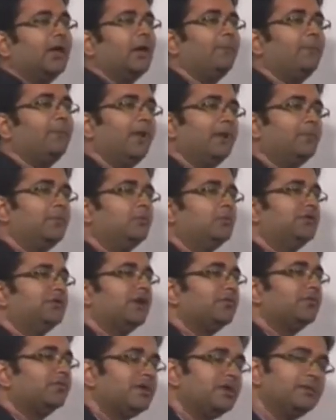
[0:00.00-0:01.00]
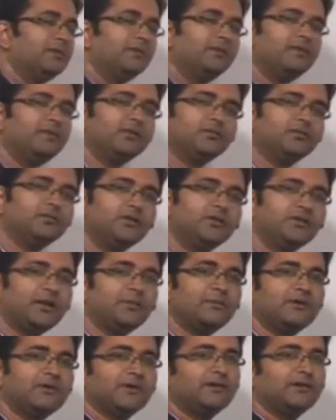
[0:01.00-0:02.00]
apply both x1t plus x2t
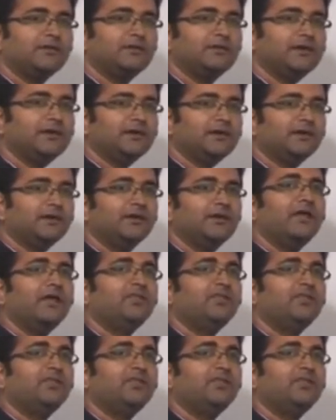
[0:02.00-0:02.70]
simultaneously